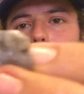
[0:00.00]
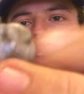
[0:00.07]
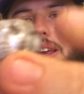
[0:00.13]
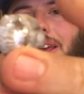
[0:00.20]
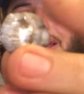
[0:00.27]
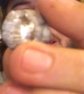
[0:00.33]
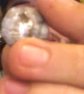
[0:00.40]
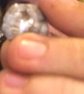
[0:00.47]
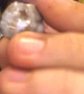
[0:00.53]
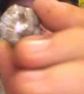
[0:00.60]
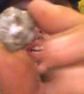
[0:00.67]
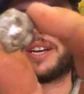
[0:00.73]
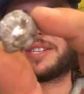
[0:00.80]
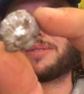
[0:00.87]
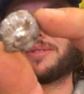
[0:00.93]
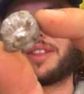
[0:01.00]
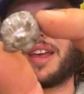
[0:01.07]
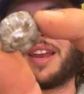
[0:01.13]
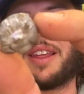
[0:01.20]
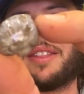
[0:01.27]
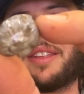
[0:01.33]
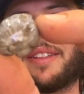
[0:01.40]
want to get hit in the chest with
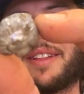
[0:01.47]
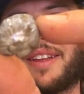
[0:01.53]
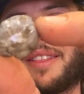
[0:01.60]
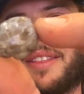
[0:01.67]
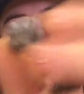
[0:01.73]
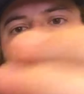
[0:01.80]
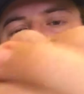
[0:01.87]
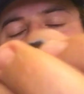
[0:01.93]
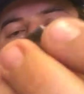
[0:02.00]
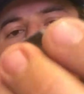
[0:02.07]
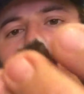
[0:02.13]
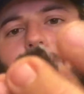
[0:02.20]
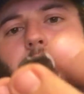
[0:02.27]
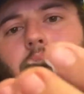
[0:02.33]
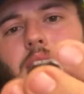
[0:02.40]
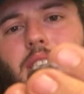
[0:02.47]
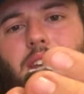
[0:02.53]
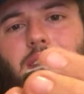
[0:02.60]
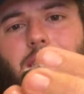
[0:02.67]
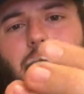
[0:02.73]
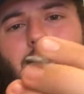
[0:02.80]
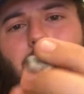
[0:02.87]
anything like this.
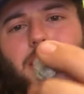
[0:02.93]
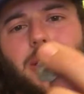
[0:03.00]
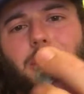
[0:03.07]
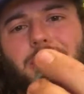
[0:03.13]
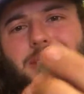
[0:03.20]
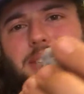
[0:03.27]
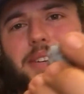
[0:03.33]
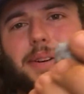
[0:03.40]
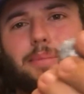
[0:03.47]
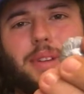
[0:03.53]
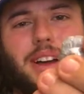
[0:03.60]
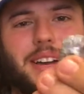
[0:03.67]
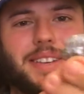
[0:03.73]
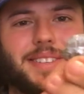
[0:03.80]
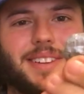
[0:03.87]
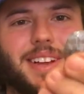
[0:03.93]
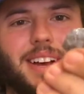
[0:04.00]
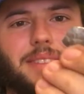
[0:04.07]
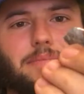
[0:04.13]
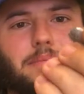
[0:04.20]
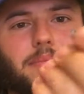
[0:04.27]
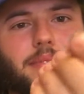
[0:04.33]
Yeah, I know a cinder block is a
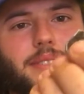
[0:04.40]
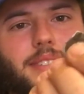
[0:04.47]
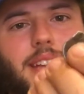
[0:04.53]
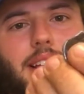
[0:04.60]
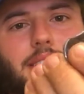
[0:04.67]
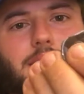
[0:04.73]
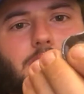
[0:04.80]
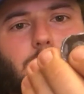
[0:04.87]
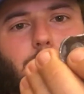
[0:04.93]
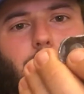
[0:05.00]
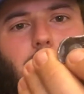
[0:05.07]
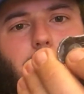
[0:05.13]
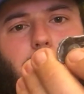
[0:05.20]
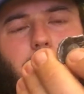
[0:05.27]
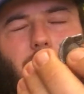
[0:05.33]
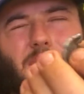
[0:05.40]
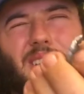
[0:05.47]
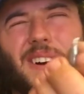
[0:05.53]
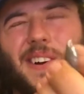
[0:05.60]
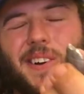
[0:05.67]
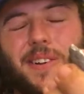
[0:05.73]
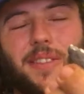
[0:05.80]
lot denser probably, or
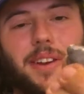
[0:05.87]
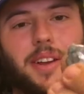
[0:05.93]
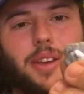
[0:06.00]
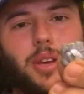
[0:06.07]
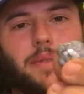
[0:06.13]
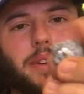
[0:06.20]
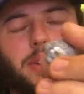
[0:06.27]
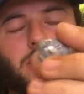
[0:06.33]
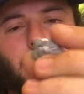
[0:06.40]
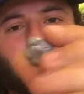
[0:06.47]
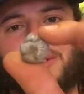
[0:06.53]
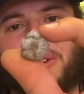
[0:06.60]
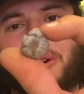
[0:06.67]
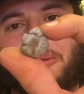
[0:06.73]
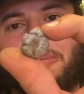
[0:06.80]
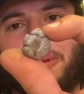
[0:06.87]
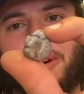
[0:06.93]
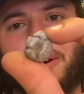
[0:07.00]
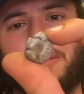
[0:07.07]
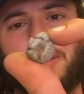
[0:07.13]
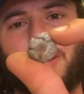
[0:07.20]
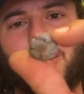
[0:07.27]
harder than a human torso,
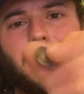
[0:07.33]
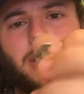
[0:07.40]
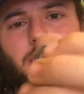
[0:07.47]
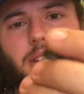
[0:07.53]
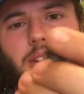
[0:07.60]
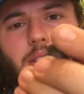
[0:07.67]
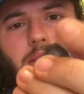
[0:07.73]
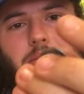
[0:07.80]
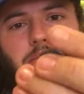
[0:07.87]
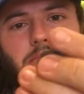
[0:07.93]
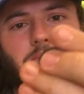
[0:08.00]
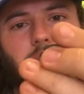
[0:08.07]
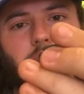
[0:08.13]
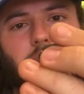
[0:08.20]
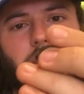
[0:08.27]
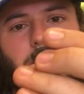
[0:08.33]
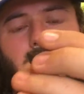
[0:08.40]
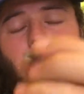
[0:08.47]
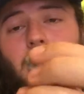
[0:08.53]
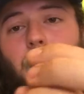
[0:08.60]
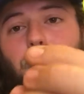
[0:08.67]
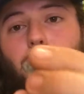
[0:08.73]
and
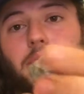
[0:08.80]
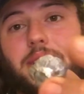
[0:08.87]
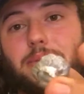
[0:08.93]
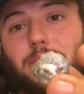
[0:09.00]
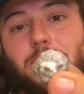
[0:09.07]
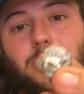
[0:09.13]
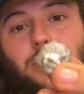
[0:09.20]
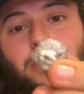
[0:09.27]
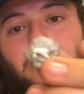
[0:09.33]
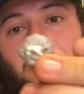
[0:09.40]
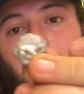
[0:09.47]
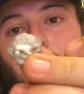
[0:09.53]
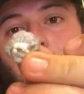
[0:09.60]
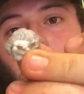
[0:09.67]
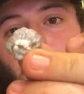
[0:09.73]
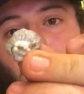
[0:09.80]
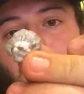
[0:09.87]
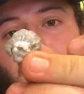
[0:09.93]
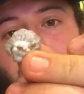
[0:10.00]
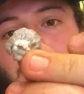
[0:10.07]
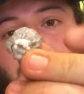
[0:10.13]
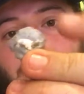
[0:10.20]
hollow points will do more
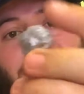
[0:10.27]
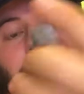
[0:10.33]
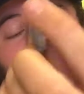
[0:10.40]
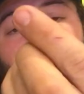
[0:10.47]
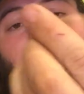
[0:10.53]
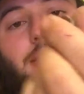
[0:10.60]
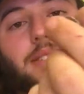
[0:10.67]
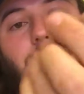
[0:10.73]
fan out than that,